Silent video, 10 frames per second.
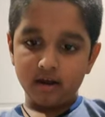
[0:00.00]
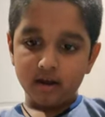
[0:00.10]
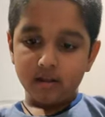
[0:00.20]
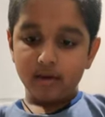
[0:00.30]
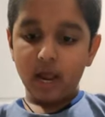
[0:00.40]

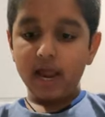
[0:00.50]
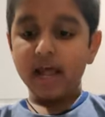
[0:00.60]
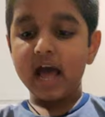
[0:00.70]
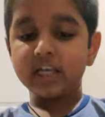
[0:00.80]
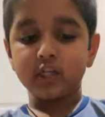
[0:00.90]
It
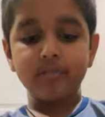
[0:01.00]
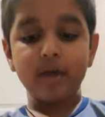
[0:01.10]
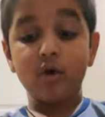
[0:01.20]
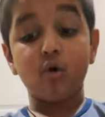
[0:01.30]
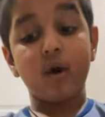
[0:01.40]
has
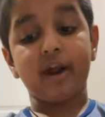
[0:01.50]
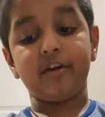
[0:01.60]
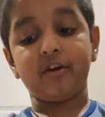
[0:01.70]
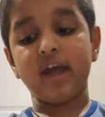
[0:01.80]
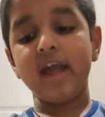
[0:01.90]
to be
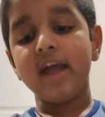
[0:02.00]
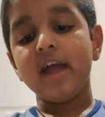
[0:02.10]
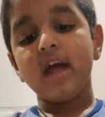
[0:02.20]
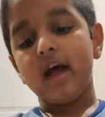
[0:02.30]
correct, okay?